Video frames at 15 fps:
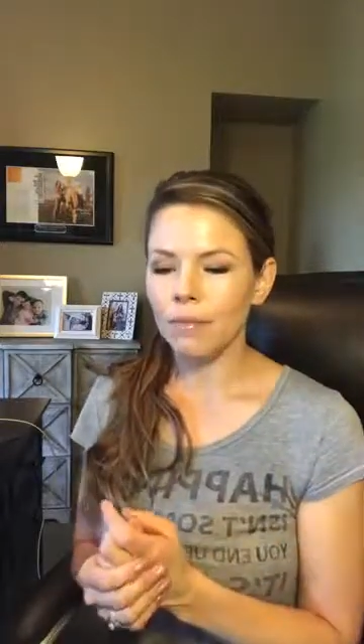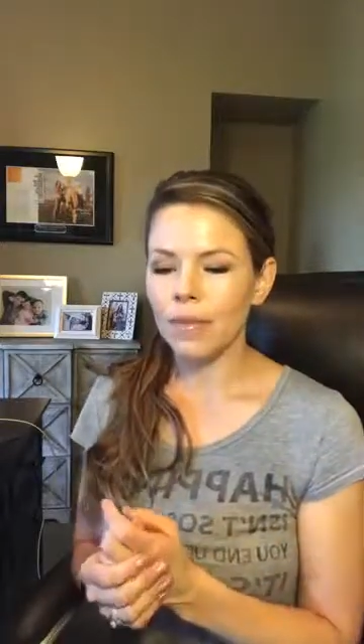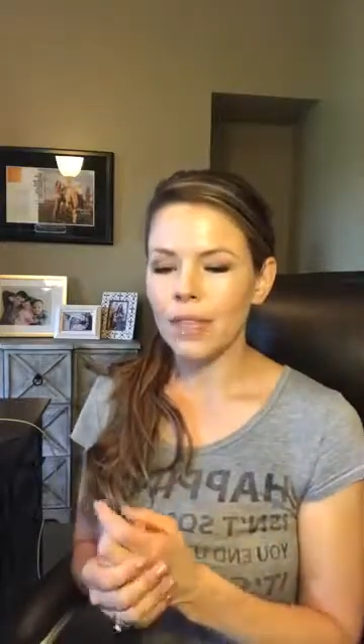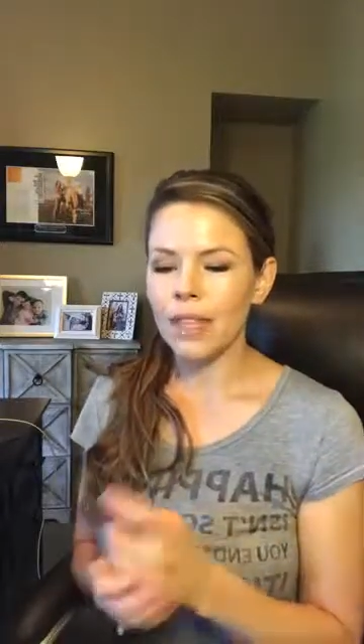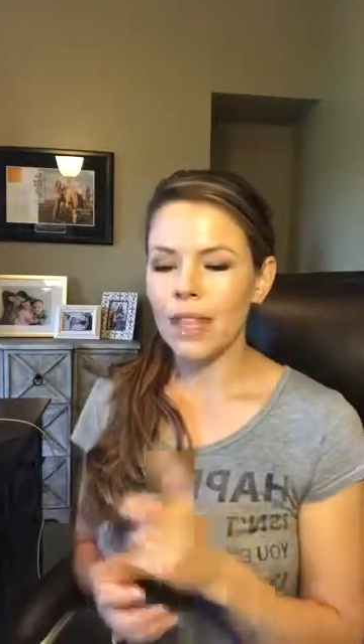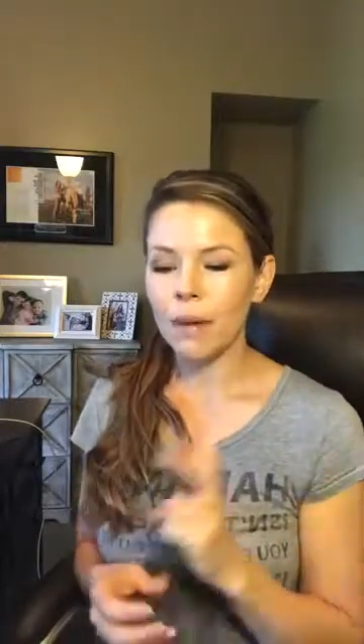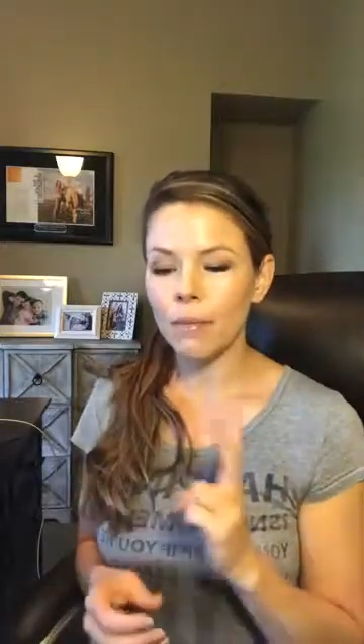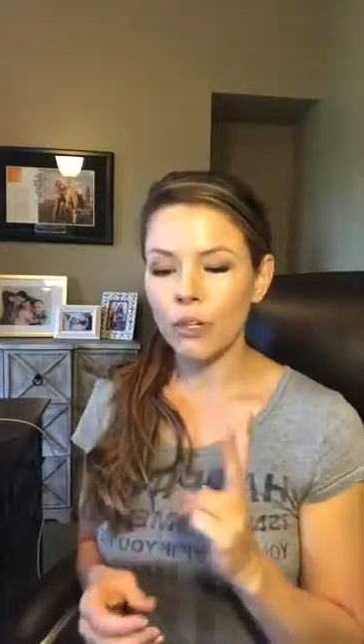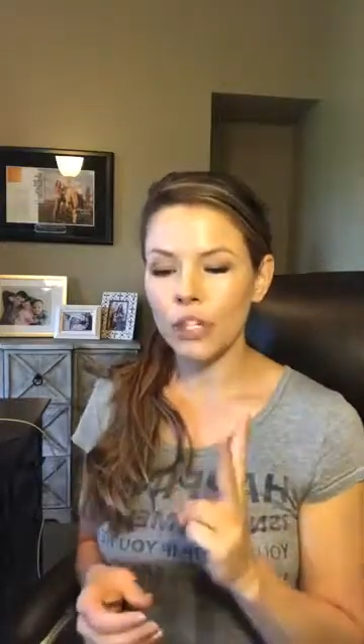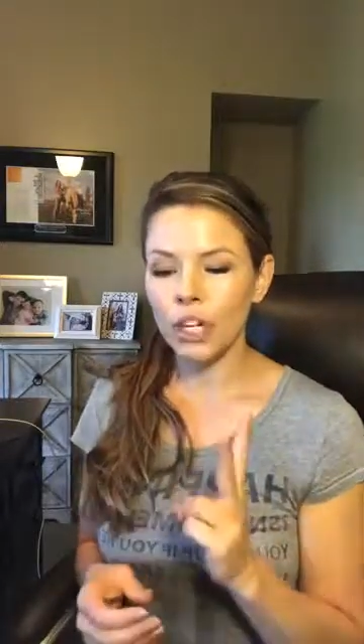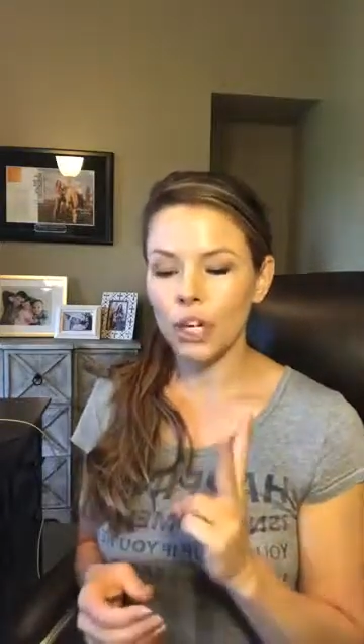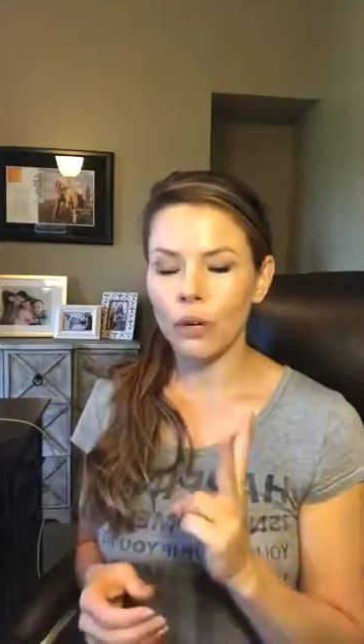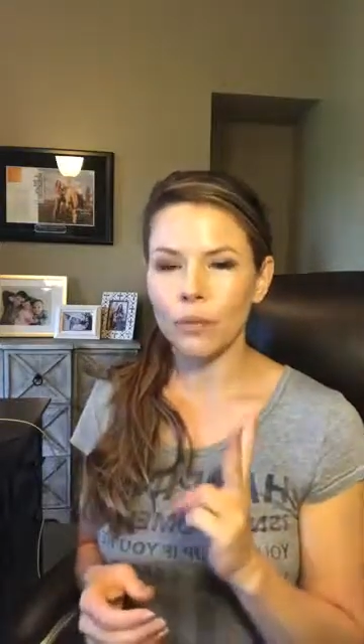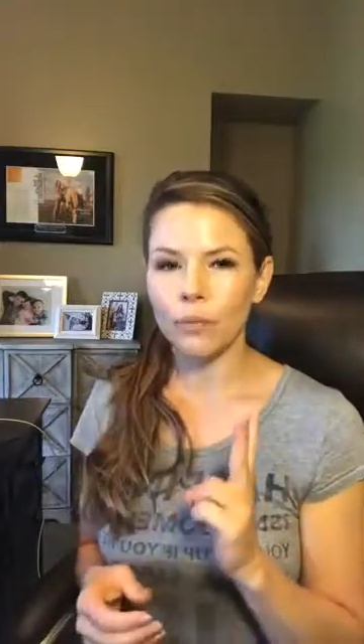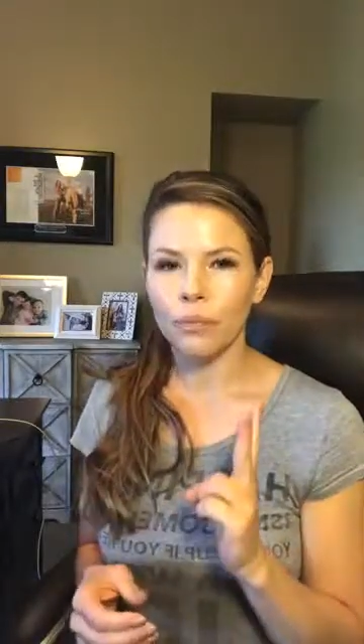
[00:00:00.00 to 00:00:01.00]
Number two,
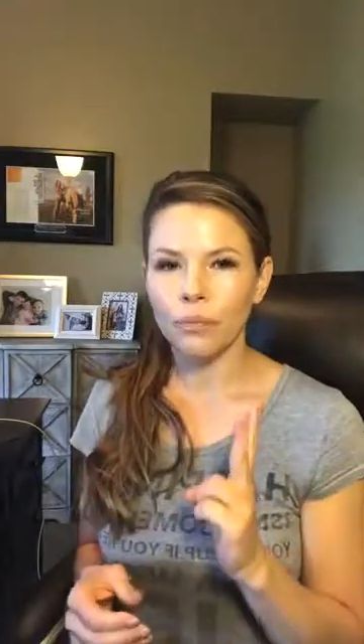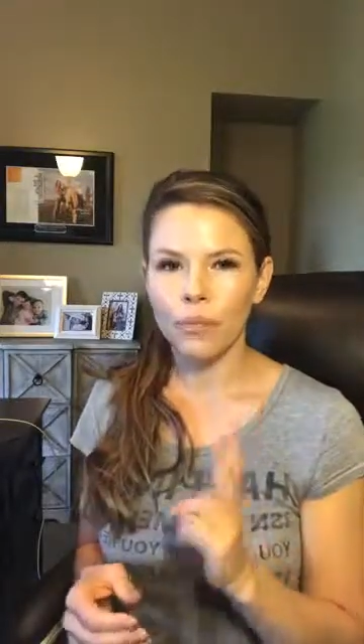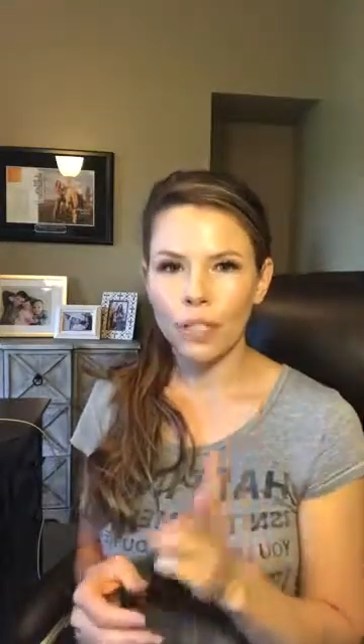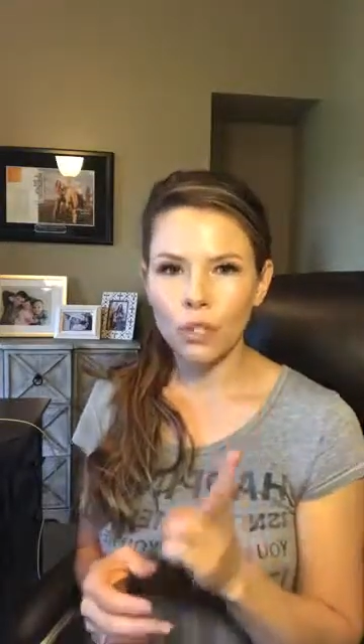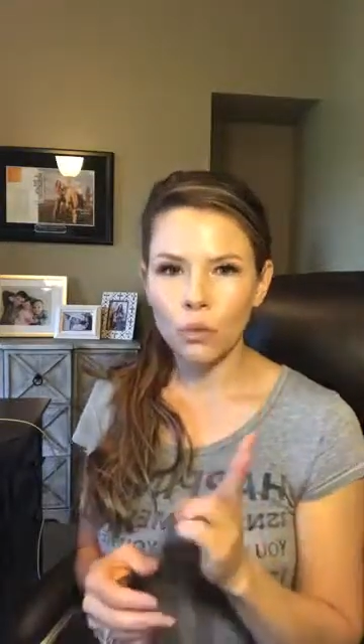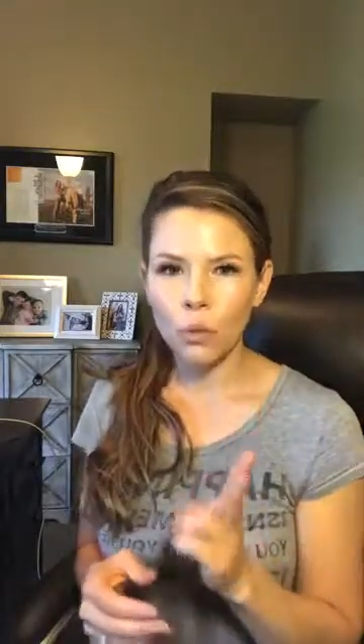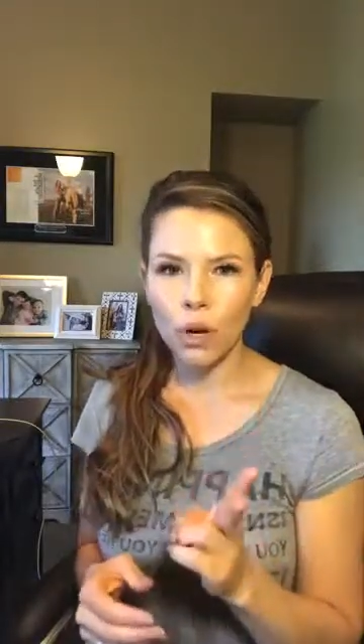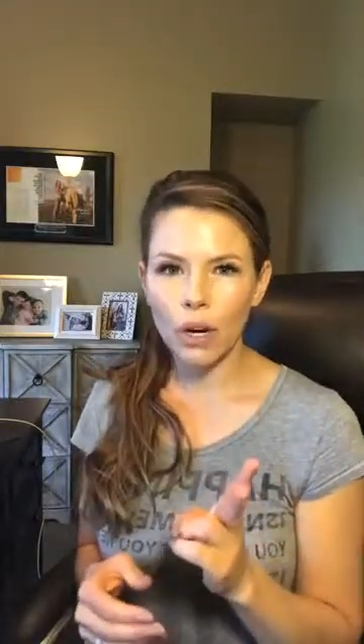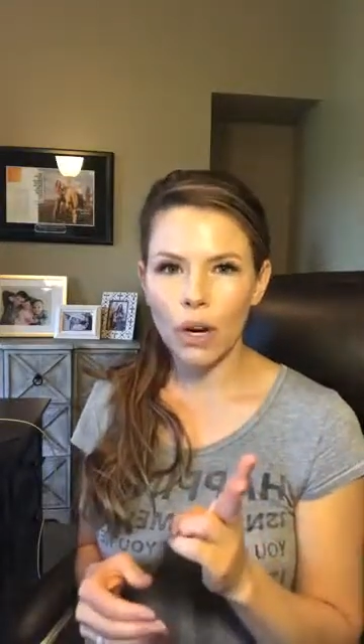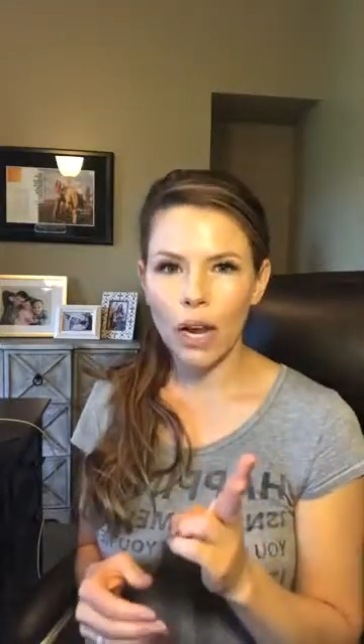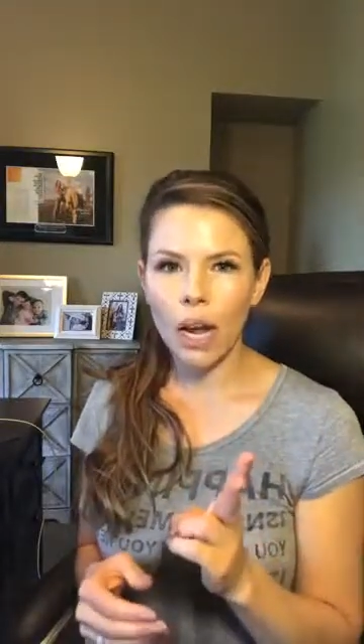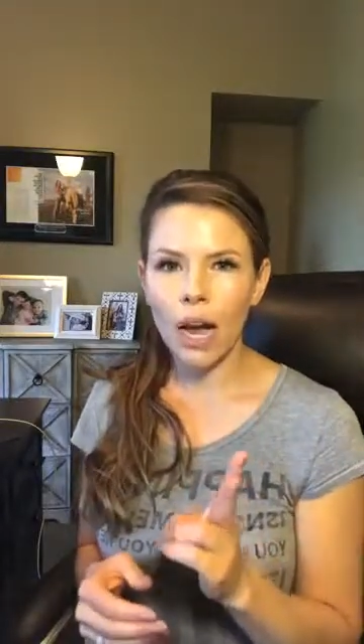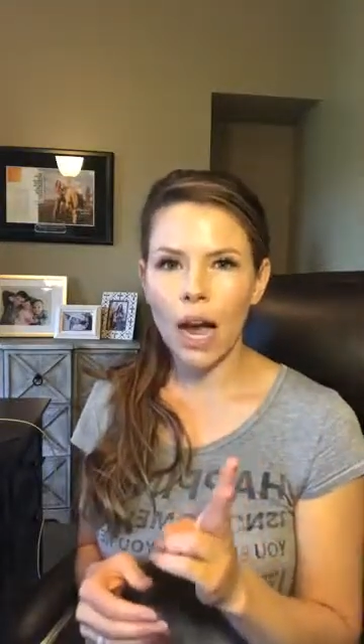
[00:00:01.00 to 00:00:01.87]
this one,